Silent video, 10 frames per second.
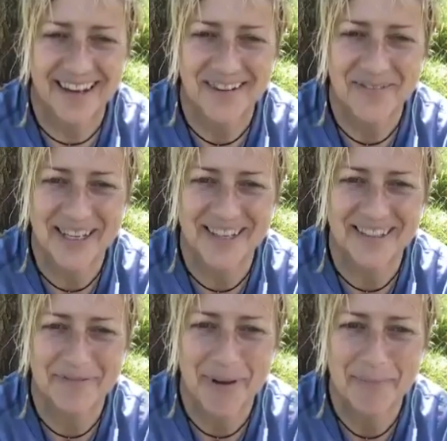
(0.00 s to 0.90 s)
Oh my
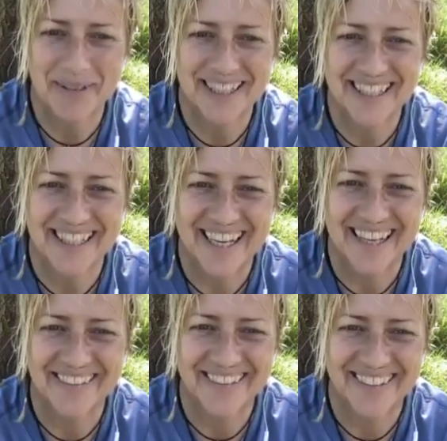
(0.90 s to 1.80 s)
gosh, Pamela's in the
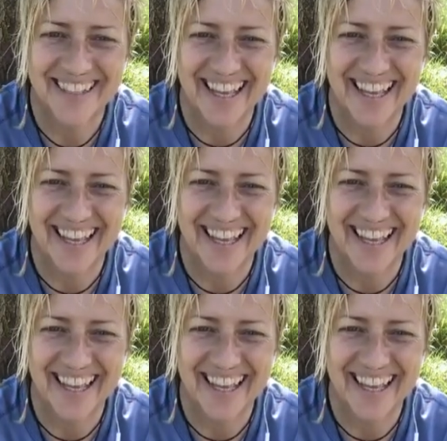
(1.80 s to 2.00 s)
house.